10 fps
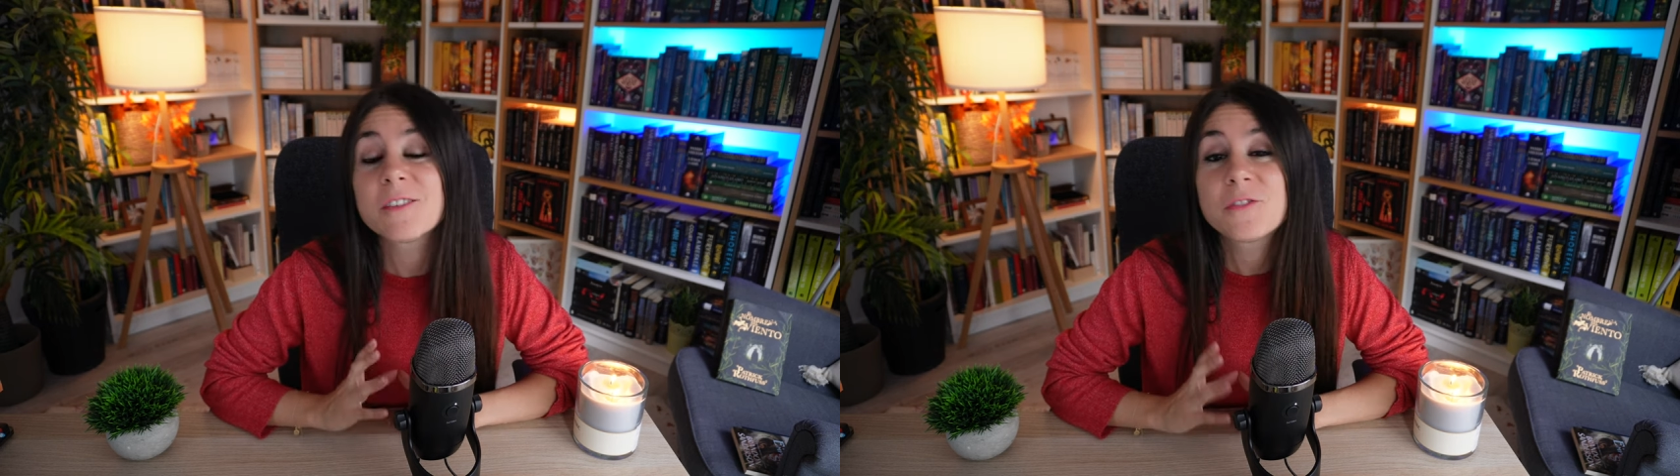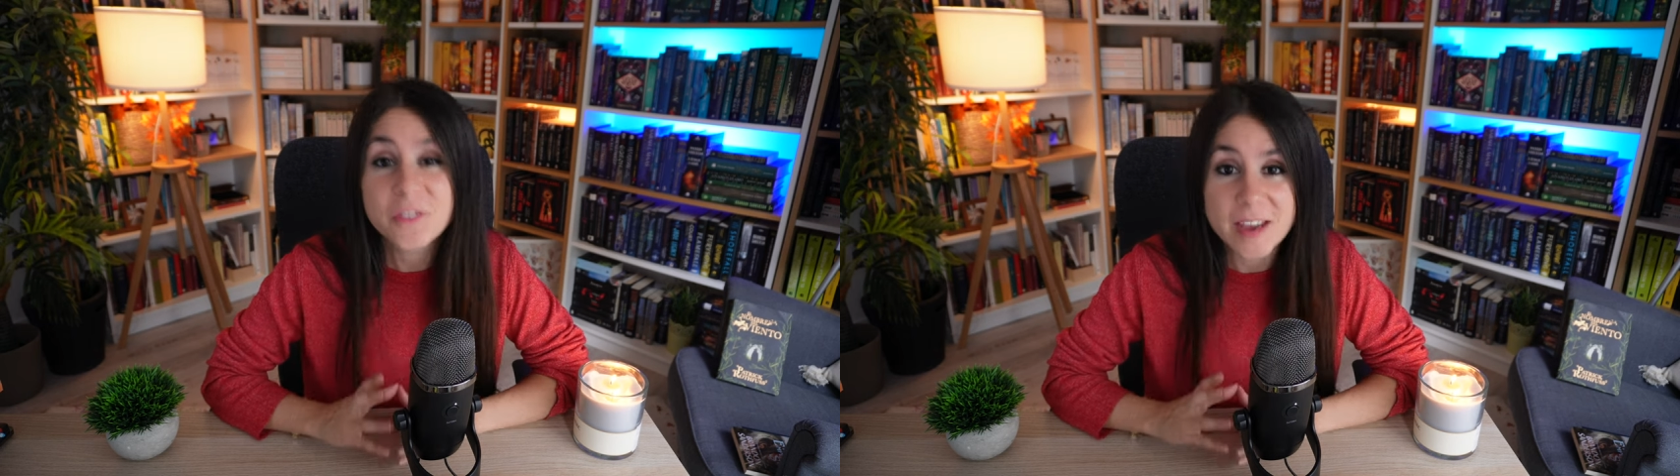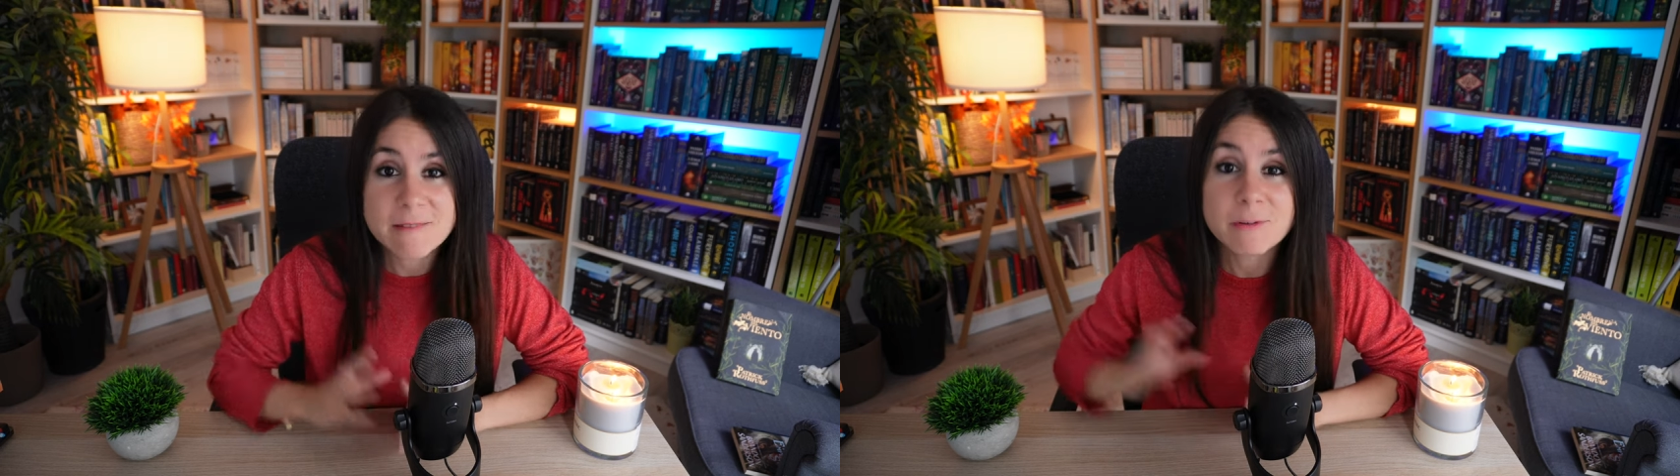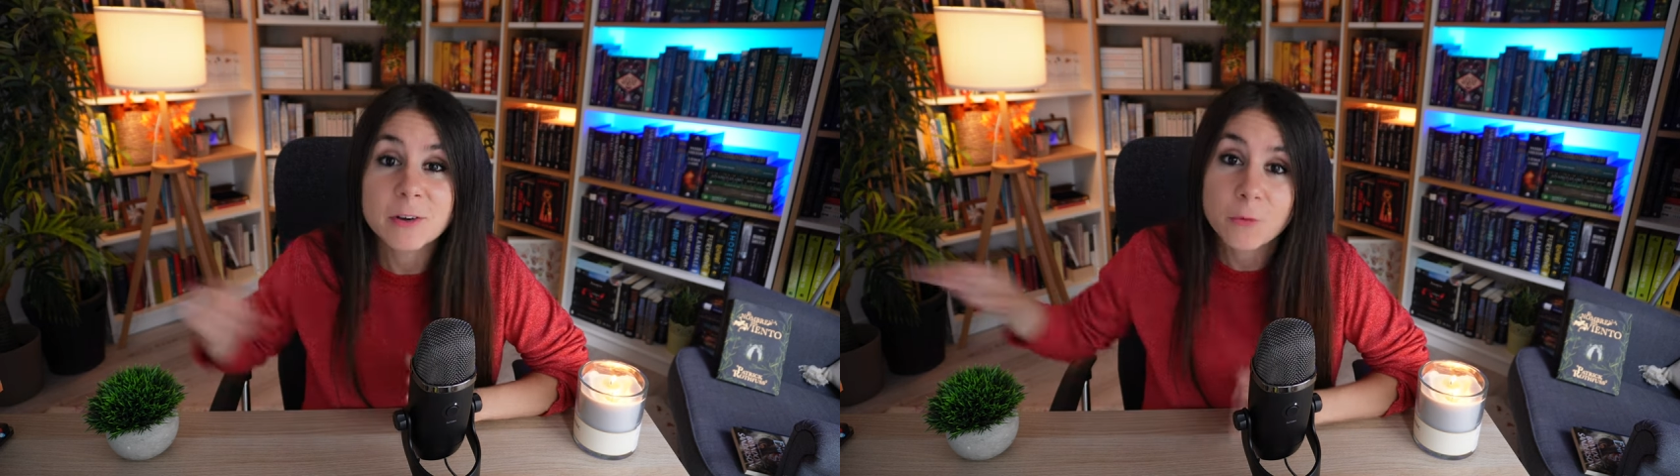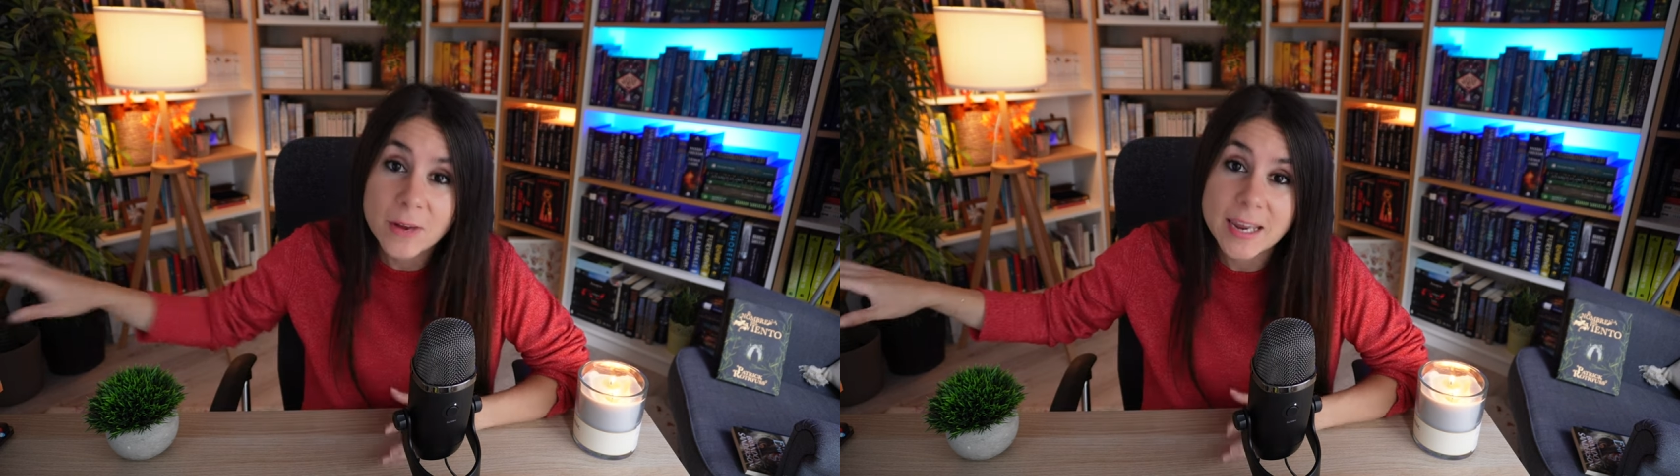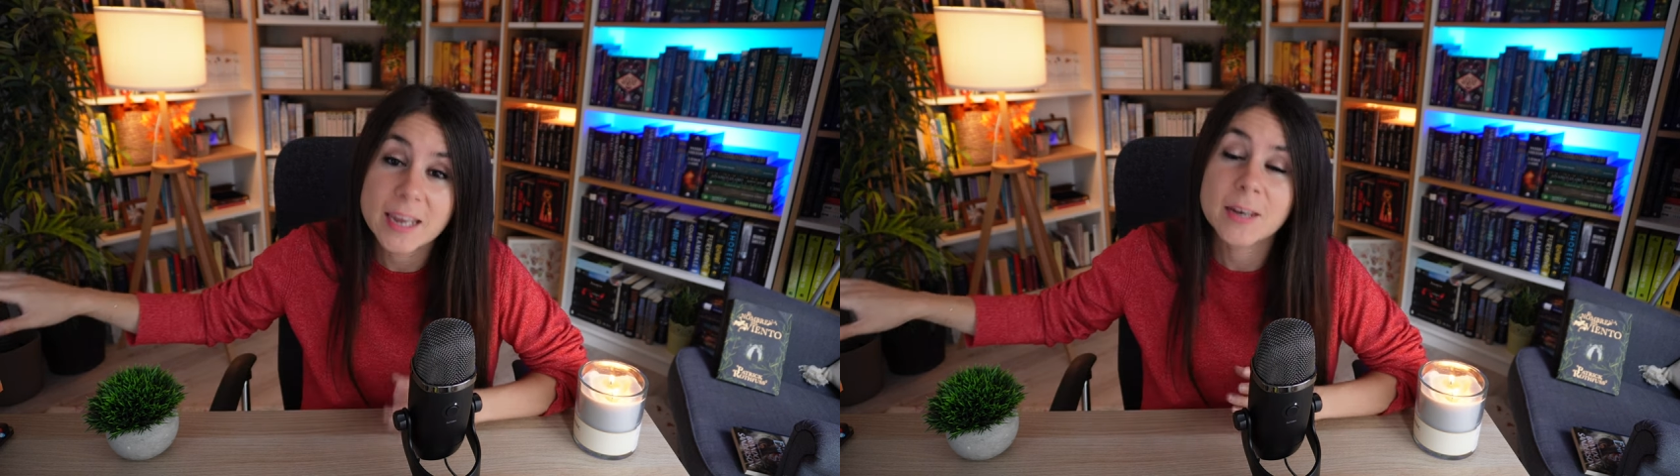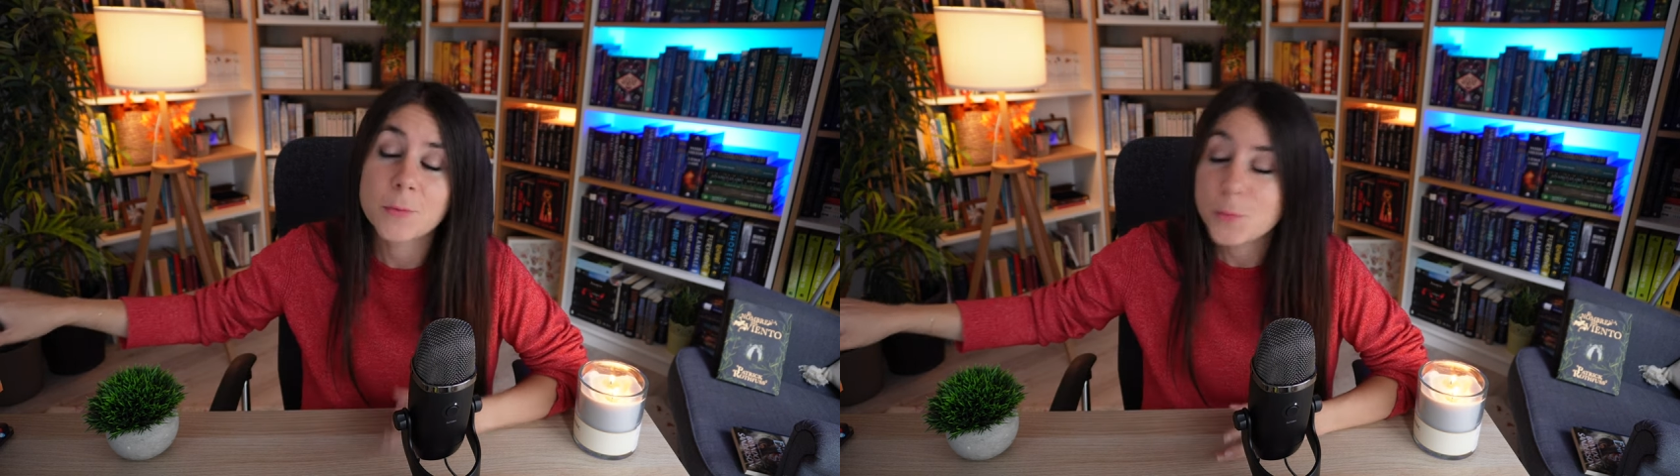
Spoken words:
a favorite read